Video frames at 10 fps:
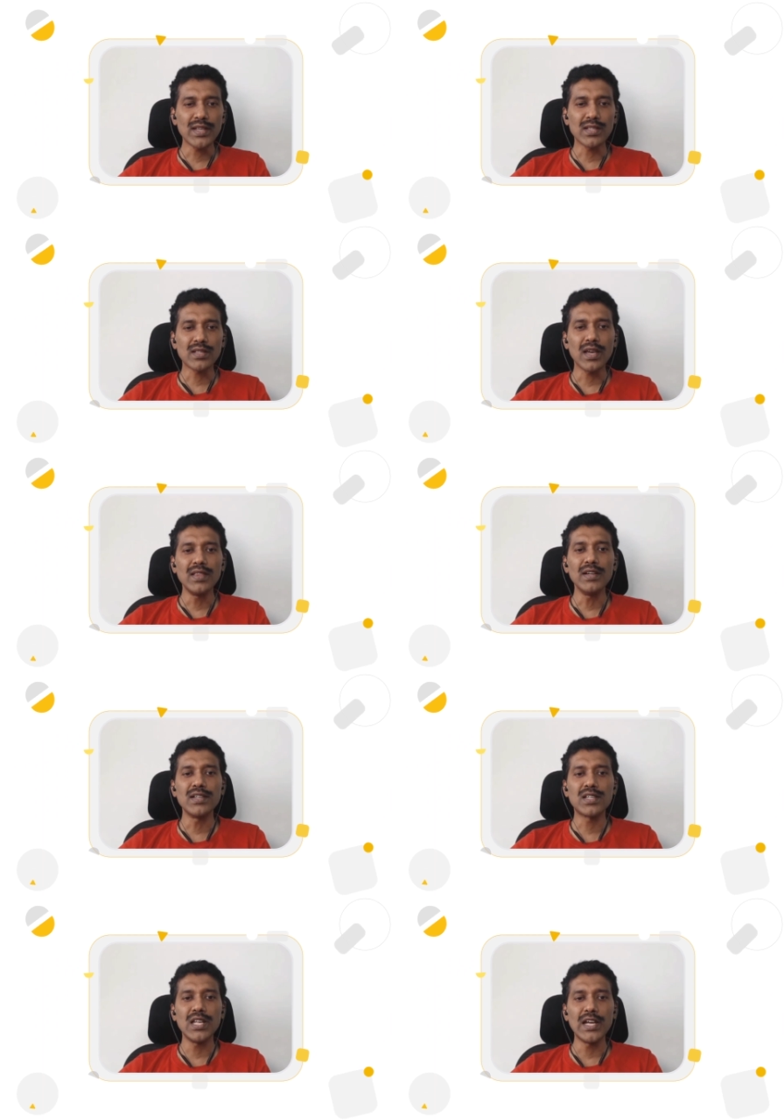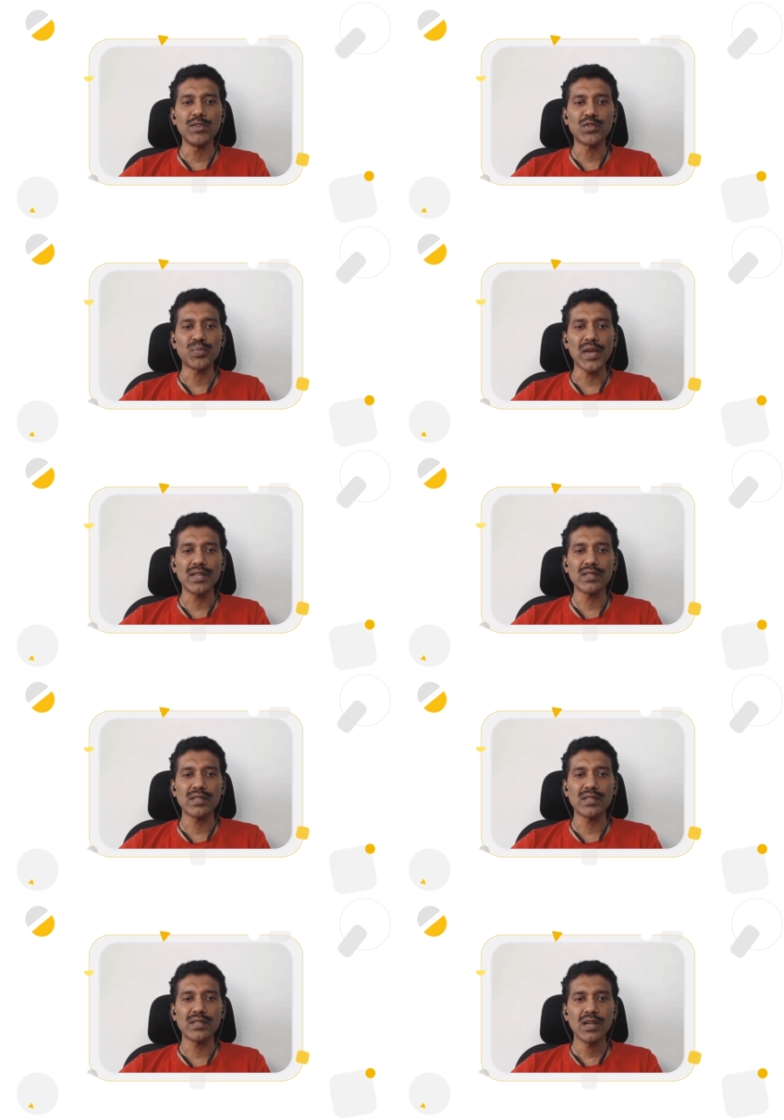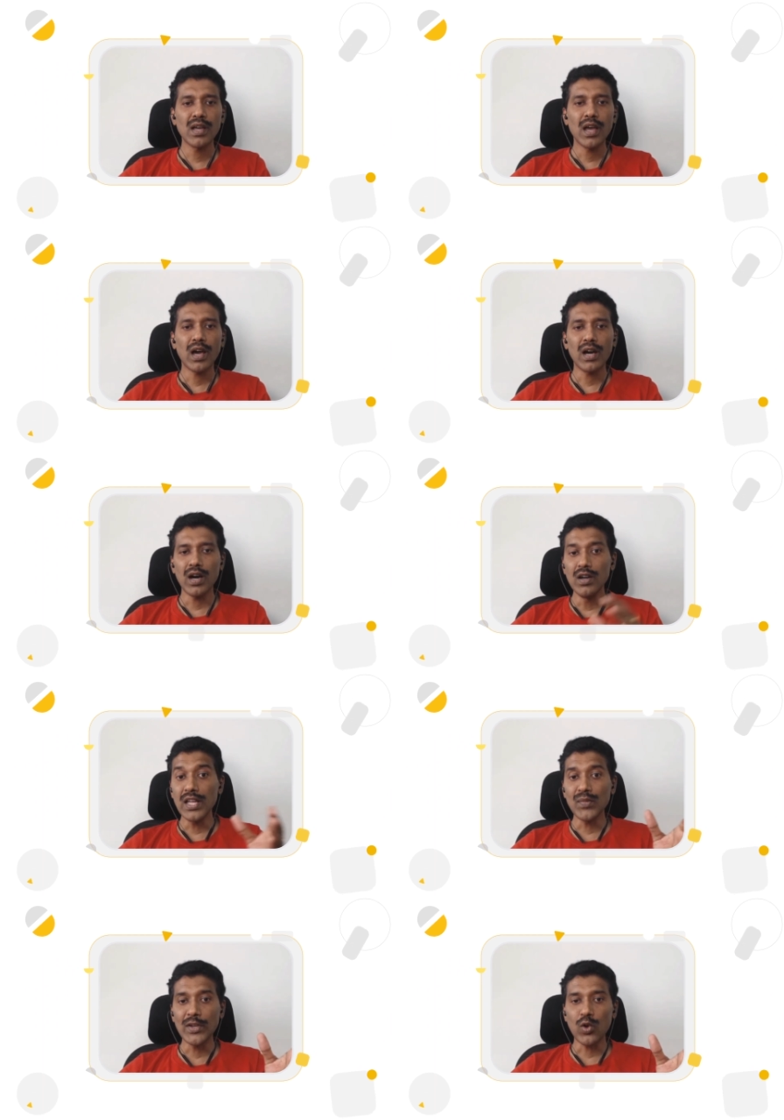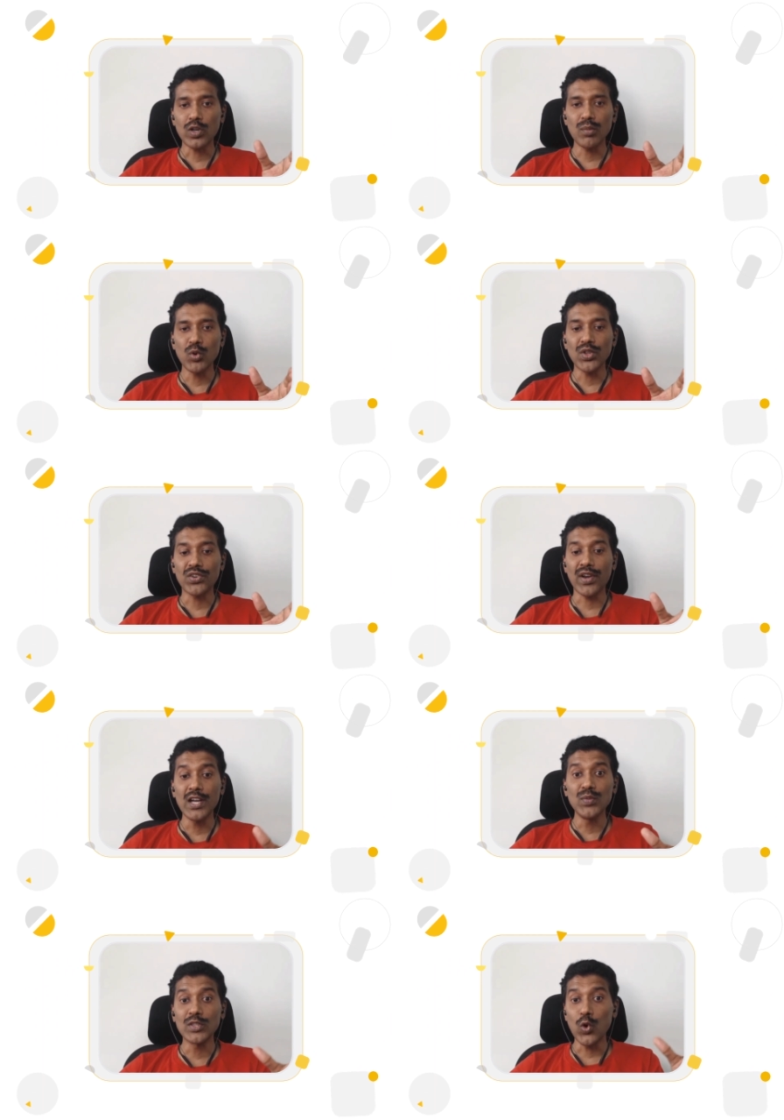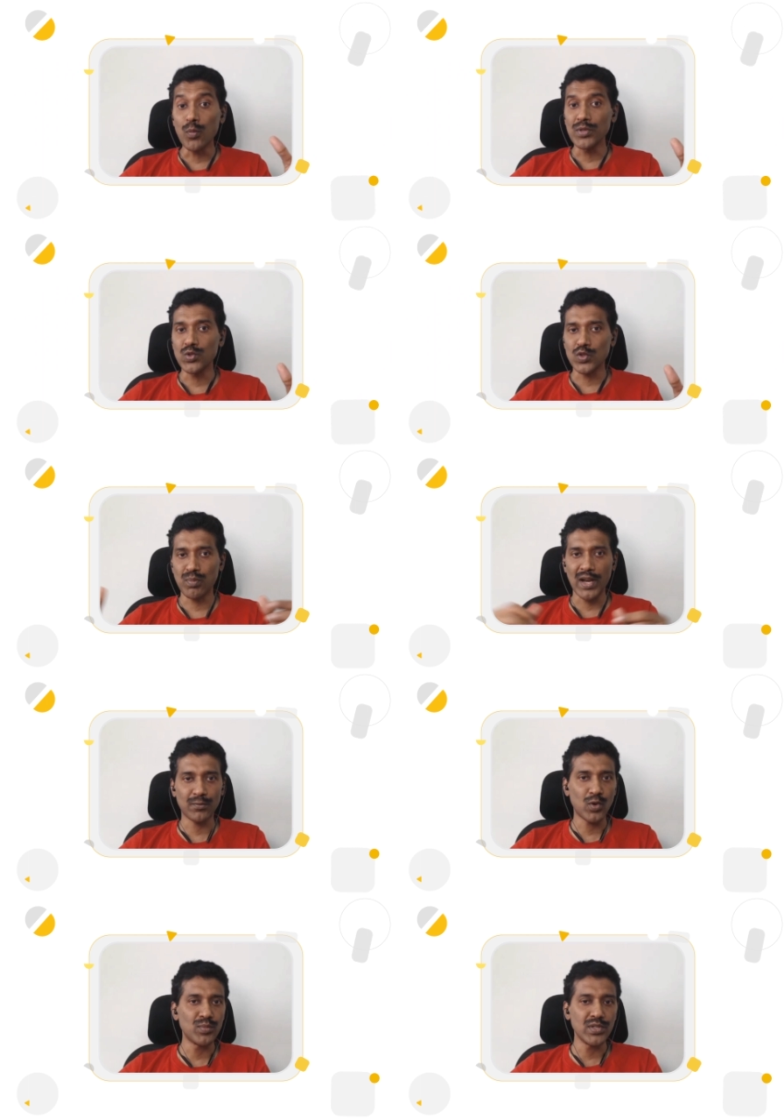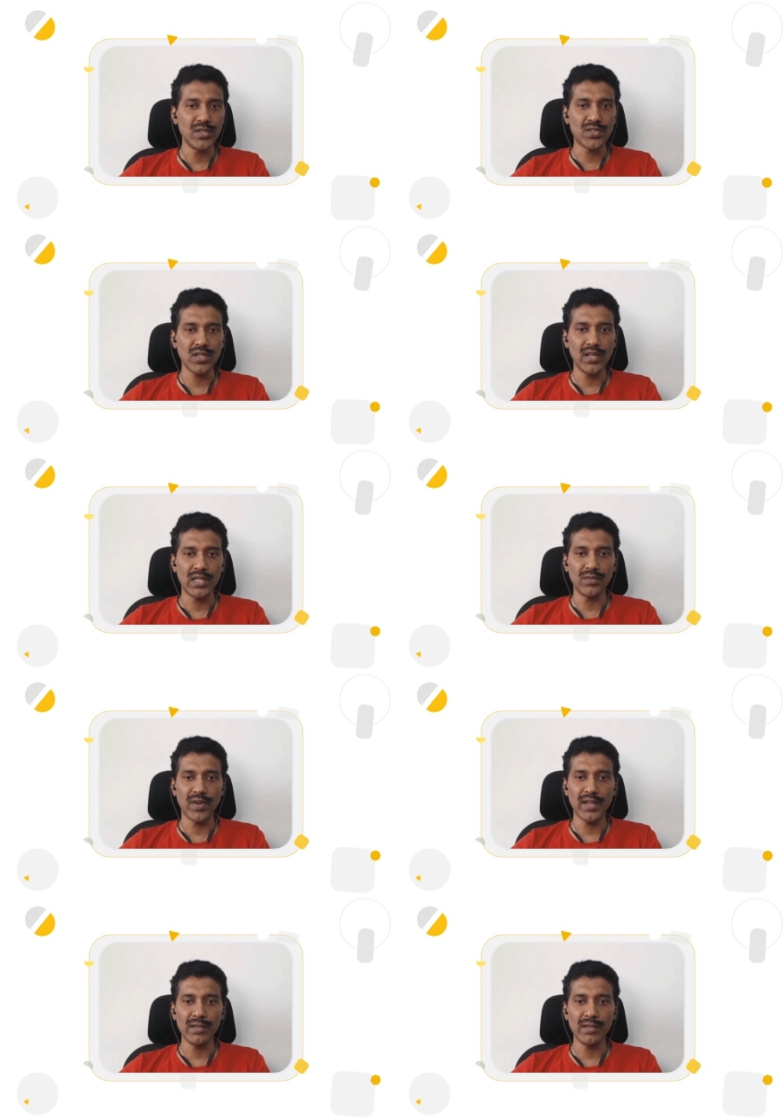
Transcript: cases in the digital native space, uh, earlier we talked about the trend with open source platforms and digital native,